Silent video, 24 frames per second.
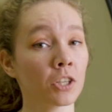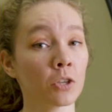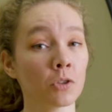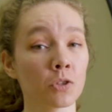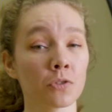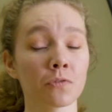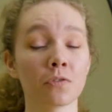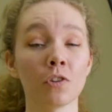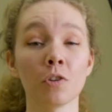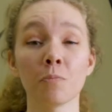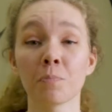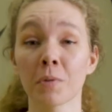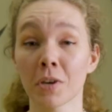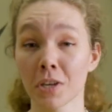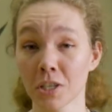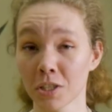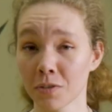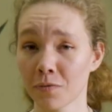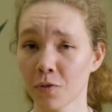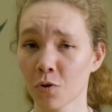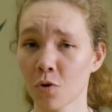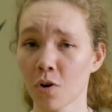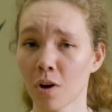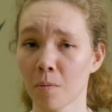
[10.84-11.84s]
useful
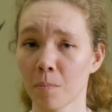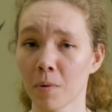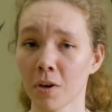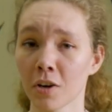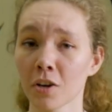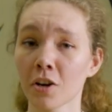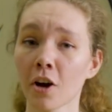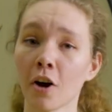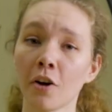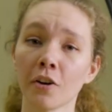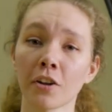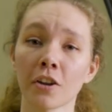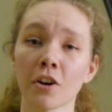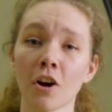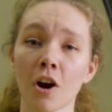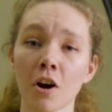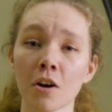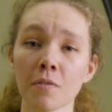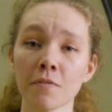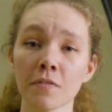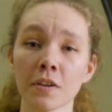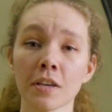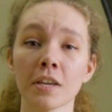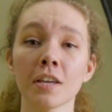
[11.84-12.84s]
piece of equipment called an
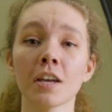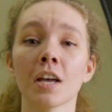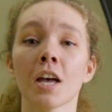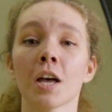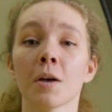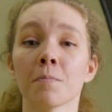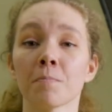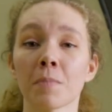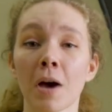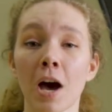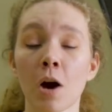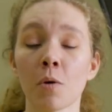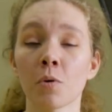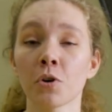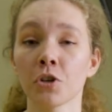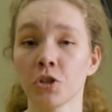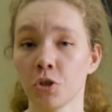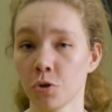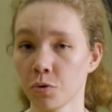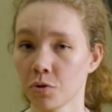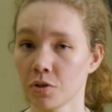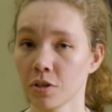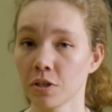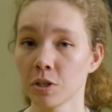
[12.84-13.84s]
RV Power
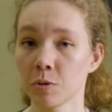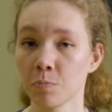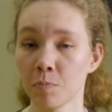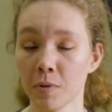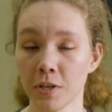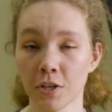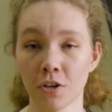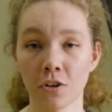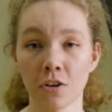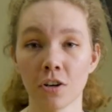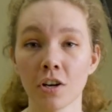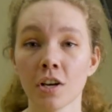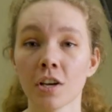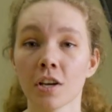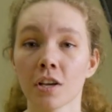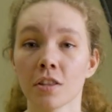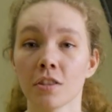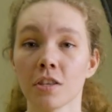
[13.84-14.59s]
Usage Meter,